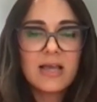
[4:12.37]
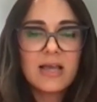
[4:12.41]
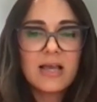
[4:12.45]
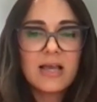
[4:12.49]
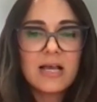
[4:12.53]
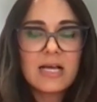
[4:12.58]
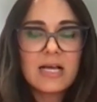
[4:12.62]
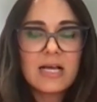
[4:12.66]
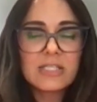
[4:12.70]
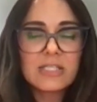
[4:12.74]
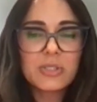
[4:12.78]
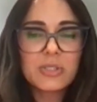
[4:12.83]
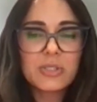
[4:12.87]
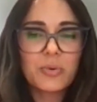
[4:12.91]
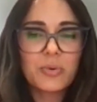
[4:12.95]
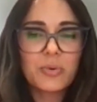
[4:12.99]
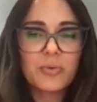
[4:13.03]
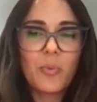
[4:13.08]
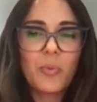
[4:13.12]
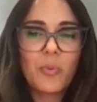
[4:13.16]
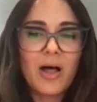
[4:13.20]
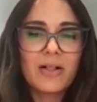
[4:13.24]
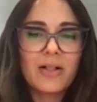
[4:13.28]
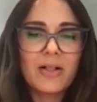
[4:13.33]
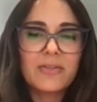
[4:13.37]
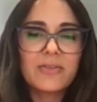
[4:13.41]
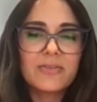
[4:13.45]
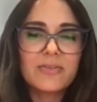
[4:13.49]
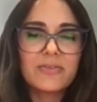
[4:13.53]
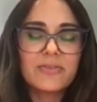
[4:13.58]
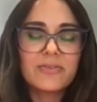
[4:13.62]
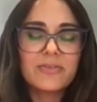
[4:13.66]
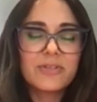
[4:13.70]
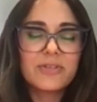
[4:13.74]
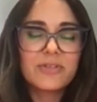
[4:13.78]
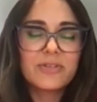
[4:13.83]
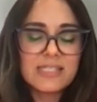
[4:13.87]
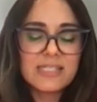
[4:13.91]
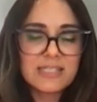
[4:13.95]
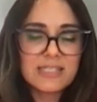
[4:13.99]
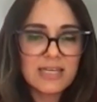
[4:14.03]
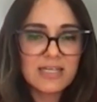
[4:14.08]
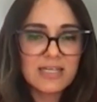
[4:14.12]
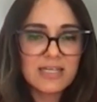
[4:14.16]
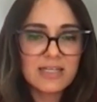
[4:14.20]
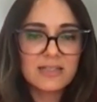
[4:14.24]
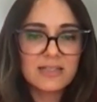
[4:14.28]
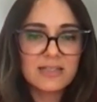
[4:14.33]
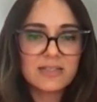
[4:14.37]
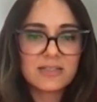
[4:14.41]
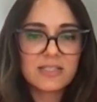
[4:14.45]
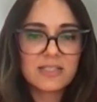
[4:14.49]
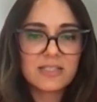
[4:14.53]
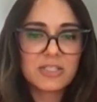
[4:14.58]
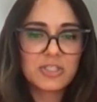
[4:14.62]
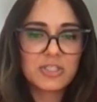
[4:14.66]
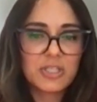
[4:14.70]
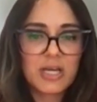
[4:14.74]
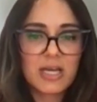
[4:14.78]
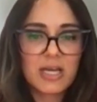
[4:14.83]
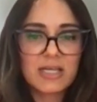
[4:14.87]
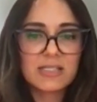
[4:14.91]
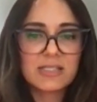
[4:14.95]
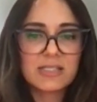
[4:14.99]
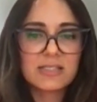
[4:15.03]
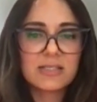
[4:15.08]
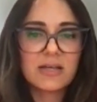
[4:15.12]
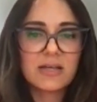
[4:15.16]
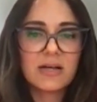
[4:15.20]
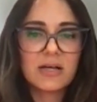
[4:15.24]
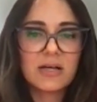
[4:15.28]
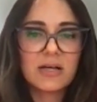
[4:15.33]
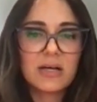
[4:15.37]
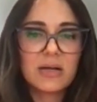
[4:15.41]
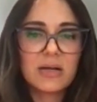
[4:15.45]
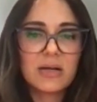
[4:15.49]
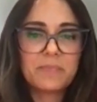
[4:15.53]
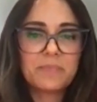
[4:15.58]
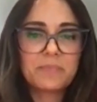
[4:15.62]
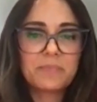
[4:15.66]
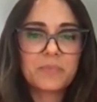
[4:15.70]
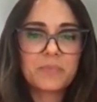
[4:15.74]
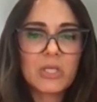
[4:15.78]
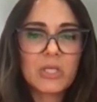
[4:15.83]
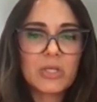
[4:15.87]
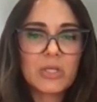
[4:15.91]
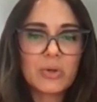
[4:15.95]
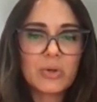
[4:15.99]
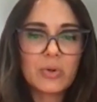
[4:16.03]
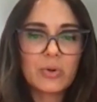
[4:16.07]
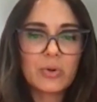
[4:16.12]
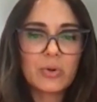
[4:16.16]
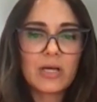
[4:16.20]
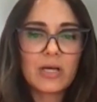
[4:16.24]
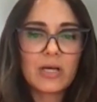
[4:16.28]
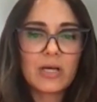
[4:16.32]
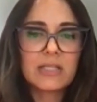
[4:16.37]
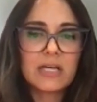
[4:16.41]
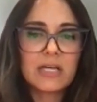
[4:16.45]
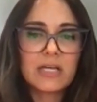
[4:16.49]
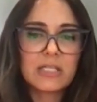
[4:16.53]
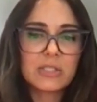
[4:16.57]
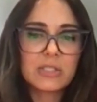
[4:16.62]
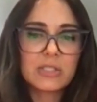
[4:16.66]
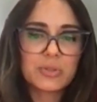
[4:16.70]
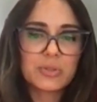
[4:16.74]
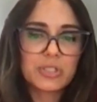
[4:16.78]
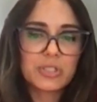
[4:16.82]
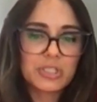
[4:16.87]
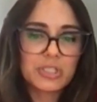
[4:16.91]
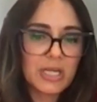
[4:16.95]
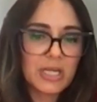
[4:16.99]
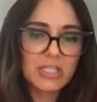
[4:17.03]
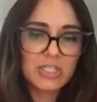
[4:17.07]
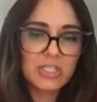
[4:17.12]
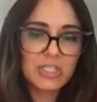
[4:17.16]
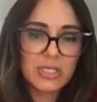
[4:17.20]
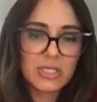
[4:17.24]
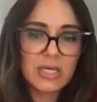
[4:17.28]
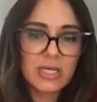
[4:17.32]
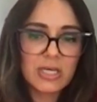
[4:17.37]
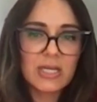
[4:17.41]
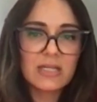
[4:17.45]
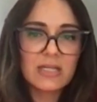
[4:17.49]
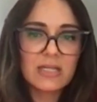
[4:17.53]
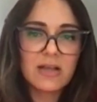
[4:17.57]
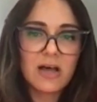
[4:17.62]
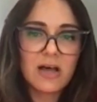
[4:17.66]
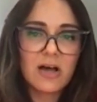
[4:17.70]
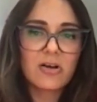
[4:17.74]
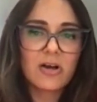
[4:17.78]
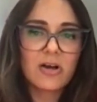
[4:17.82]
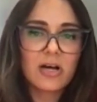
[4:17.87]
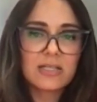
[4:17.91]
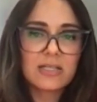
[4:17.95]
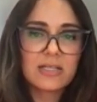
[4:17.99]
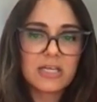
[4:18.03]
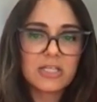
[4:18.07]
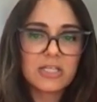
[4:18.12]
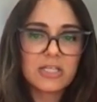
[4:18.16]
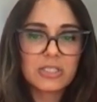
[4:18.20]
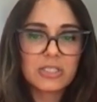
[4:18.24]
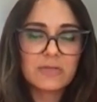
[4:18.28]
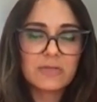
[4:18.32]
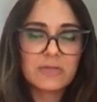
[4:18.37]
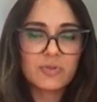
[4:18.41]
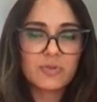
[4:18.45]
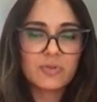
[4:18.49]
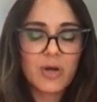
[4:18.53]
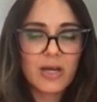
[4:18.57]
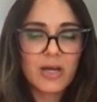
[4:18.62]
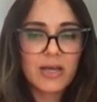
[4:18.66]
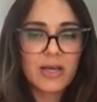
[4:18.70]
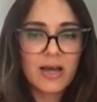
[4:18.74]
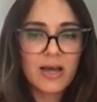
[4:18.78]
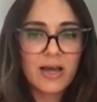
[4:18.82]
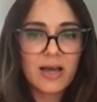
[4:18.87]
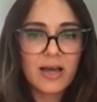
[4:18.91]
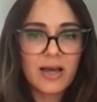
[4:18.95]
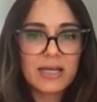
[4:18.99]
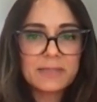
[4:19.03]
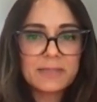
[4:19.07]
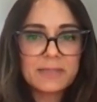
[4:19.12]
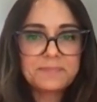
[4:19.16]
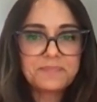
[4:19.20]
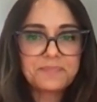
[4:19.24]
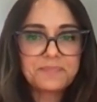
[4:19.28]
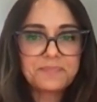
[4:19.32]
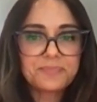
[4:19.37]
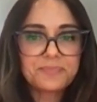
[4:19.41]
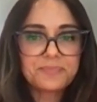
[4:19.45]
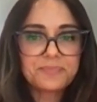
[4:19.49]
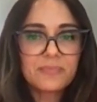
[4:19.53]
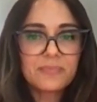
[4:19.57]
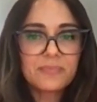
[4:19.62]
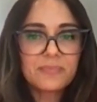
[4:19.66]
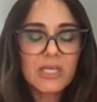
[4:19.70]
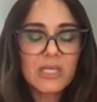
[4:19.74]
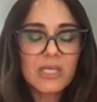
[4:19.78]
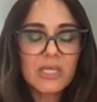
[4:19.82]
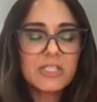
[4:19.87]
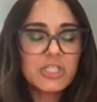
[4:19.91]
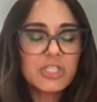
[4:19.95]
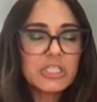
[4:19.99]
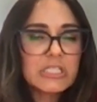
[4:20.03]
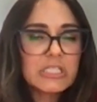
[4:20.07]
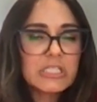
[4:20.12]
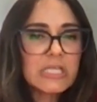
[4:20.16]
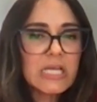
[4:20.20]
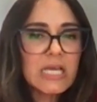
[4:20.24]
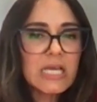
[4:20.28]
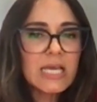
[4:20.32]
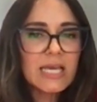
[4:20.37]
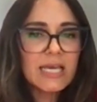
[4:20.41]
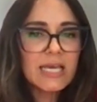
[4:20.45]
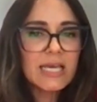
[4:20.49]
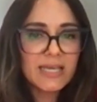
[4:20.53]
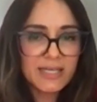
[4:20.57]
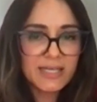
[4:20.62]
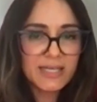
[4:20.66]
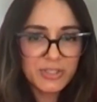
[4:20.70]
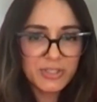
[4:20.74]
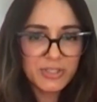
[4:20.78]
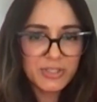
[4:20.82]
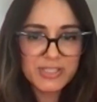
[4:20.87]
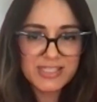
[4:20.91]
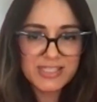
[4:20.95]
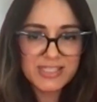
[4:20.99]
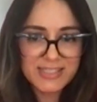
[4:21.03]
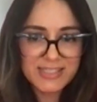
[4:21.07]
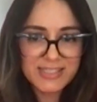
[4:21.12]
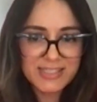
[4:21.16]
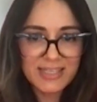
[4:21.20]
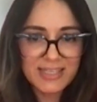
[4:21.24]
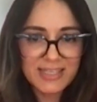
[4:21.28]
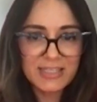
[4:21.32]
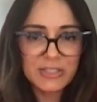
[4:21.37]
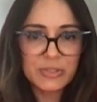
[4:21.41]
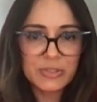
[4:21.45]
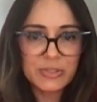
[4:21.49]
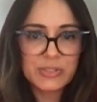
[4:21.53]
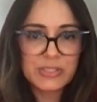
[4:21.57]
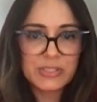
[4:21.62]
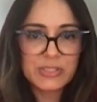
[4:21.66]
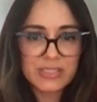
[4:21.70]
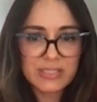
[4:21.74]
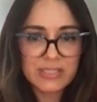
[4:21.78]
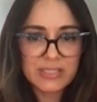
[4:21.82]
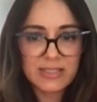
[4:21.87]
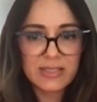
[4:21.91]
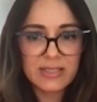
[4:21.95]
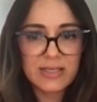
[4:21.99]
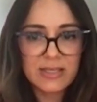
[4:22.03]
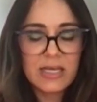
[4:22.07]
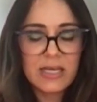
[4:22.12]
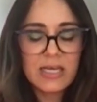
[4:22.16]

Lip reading: So while this study suggests, an association and not causation of dry eye, it's just interesting to see